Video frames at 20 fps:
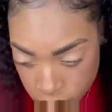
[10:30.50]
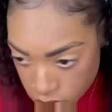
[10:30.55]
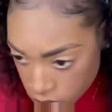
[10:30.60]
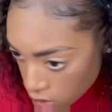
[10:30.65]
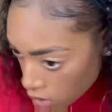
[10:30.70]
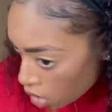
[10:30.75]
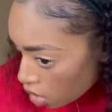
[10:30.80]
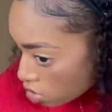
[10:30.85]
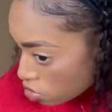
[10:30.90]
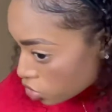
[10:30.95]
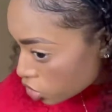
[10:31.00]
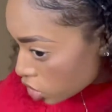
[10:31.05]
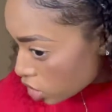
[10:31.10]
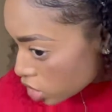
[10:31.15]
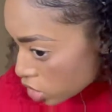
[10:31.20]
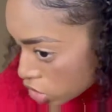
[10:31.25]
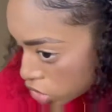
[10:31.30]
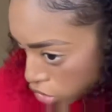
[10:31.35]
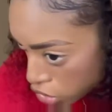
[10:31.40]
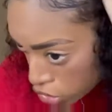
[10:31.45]
Oh,
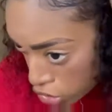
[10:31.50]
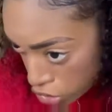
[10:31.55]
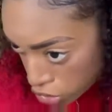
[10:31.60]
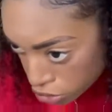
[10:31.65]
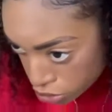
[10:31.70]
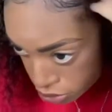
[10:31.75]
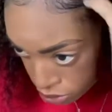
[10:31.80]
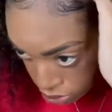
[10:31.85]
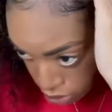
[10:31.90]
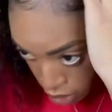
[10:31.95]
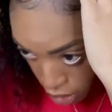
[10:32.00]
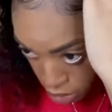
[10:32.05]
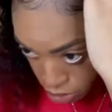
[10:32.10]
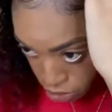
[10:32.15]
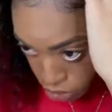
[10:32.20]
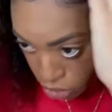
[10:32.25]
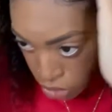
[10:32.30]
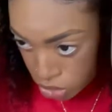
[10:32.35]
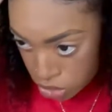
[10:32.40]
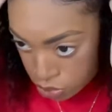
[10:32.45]
she's cute. Oh,
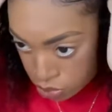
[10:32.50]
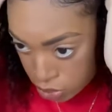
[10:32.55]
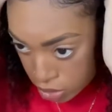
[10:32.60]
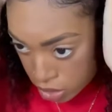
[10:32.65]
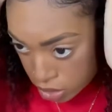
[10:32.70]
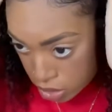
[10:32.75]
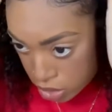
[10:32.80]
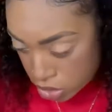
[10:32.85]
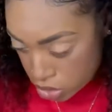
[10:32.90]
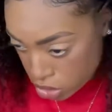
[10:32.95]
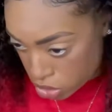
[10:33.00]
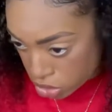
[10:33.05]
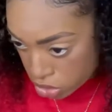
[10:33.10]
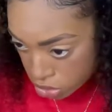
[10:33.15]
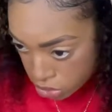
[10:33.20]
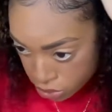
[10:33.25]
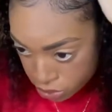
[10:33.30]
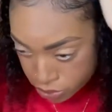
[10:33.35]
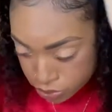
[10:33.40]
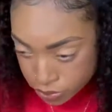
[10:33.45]
she's really
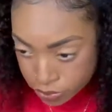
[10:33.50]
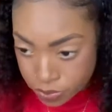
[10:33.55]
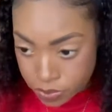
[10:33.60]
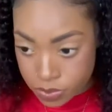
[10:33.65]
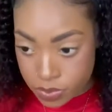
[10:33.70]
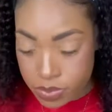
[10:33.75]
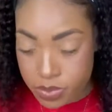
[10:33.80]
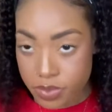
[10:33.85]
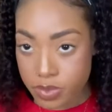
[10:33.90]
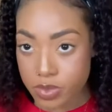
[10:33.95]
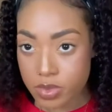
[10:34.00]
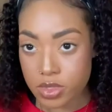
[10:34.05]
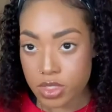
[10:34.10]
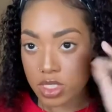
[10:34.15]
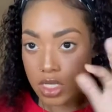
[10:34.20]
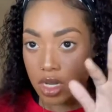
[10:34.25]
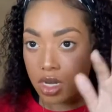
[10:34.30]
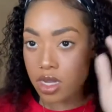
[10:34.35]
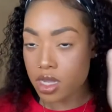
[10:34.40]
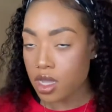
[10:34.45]
cute.
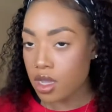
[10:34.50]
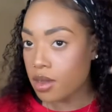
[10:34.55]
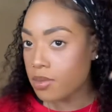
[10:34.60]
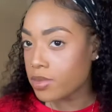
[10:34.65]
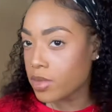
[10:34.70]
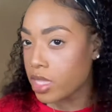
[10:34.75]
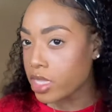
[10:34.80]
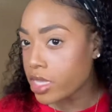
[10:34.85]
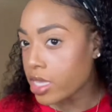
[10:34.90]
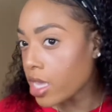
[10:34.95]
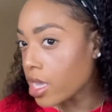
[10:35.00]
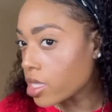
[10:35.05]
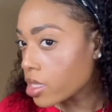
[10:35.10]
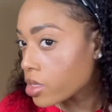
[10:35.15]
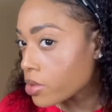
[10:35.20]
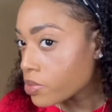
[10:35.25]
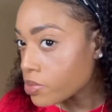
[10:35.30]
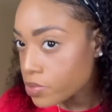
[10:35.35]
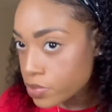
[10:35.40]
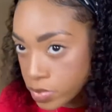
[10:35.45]
Sorry, I'm
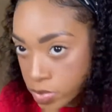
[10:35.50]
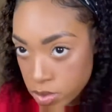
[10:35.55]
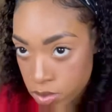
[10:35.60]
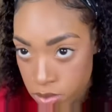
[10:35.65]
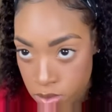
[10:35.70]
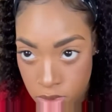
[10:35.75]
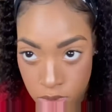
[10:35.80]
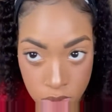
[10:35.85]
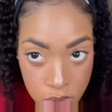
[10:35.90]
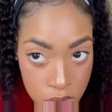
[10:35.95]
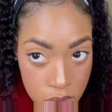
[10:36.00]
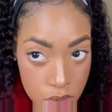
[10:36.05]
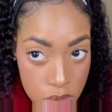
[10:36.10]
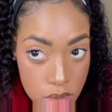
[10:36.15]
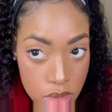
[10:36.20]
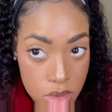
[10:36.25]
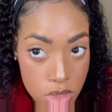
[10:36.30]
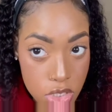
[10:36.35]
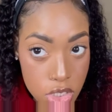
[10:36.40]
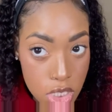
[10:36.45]
yelling.
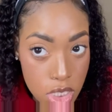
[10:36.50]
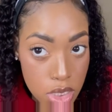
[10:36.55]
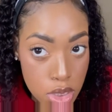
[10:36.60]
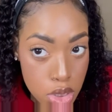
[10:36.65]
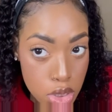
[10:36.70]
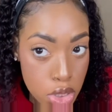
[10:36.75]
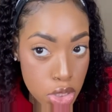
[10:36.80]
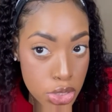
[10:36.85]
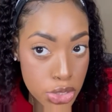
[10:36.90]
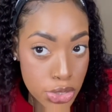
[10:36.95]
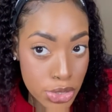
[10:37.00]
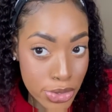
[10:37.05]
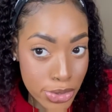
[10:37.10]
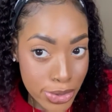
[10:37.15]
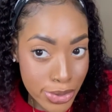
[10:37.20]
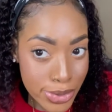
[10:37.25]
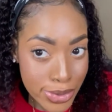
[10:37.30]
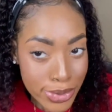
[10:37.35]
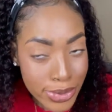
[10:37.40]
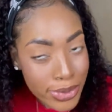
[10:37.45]
She's cute.
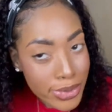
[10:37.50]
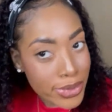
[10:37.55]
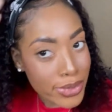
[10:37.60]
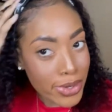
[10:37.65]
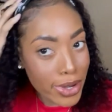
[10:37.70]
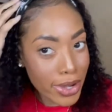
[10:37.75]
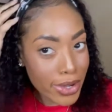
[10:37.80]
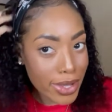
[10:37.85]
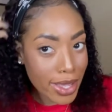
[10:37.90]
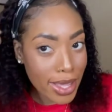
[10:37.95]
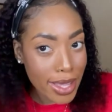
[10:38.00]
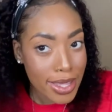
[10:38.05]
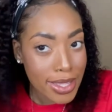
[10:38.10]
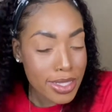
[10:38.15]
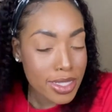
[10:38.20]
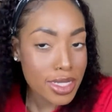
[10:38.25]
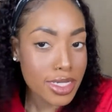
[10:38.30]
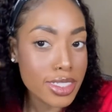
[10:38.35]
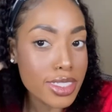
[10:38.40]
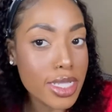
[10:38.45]
Okay, it
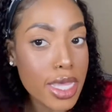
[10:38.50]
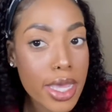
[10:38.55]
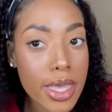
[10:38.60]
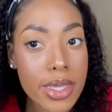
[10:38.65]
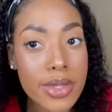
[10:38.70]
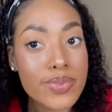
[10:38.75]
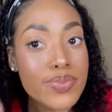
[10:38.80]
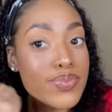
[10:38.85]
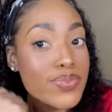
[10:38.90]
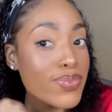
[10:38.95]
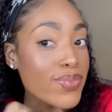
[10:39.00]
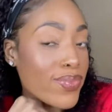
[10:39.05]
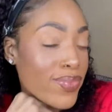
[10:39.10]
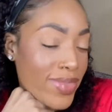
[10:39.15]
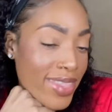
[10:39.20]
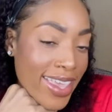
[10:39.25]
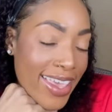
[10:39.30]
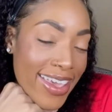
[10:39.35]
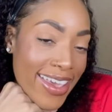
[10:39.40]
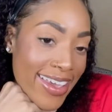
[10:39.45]
looks like.
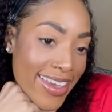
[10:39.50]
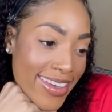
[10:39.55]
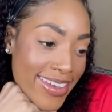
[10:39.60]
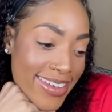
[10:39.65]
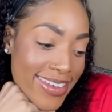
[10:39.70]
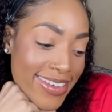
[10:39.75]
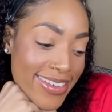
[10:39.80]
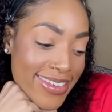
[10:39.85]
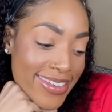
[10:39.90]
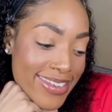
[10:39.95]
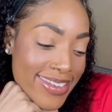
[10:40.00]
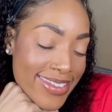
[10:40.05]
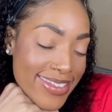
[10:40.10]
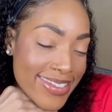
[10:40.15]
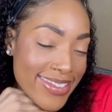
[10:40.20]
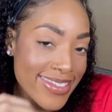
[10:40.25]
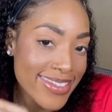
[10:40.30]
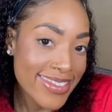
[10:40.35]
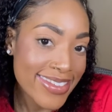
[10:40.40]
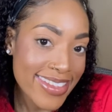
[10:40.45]

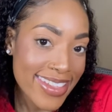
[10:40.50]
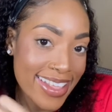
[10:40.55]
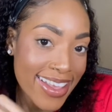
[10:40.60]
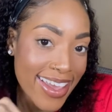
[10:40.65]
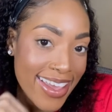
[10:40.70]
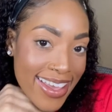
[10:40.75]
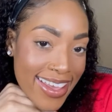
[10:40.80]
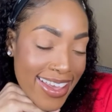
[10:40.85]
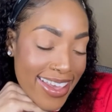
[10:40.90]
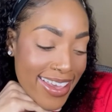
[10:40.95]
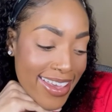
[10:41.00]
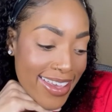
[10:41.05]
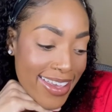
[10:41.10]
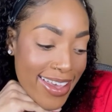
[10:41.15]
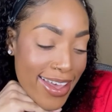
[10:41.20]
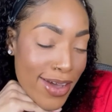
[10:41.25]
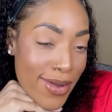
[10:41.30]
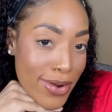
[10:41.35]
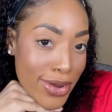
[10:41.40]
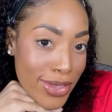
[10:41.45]
Hey,
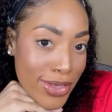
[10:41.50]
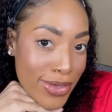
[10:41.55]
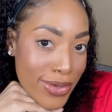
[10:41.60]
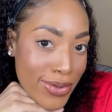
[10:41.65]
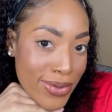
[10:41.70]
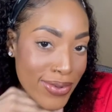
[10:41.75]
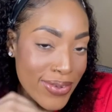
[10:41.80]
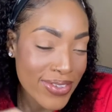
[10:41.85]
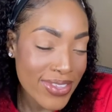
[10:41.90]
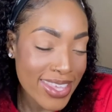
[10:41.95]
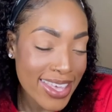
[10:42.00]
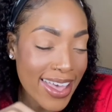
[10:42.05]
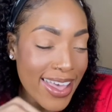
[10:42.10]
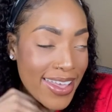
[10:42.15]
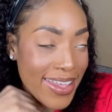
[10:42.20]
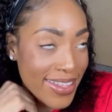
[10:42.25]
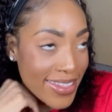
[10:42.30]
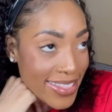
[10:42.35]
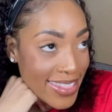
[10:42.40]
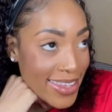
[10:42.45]
how are you?
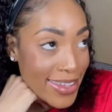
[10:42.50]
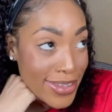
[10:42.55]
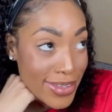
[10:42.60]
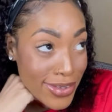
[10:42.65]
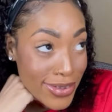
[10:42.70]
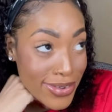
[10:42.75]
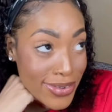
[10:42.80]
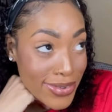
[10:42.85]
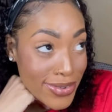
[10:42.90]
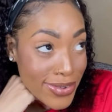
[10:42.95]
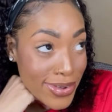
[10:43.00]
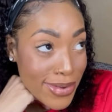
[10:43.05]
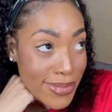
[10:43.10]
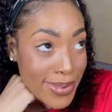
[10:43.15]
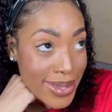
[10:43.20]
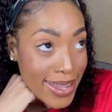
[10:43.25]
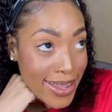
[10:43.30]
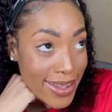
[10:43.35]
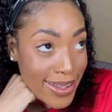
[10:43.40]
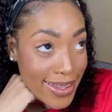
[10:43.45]
Yeah, thank you. Oh my
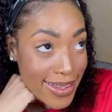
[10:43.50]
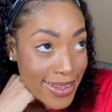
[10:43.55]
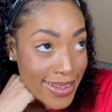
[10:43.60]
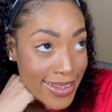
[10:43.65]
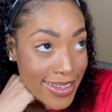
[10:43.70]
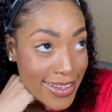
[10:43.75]
God.